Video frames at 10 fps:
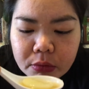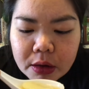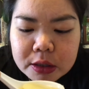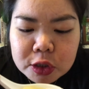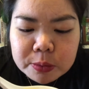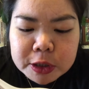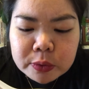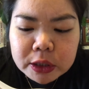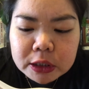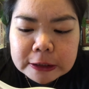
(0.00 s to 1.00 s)
Soup is
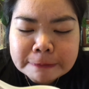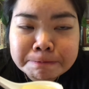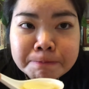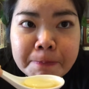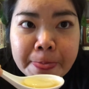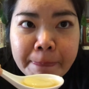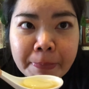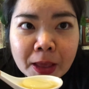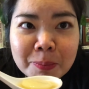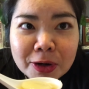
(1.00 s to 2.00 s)
really good.
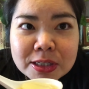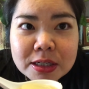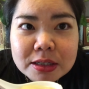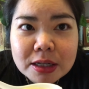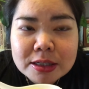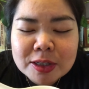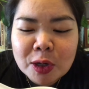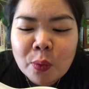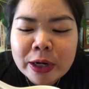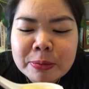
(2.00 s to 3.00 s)
Bart said it tastes like
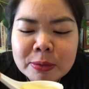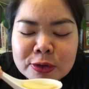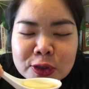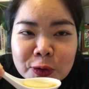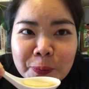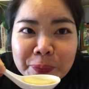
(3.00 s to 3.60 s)
white people soup.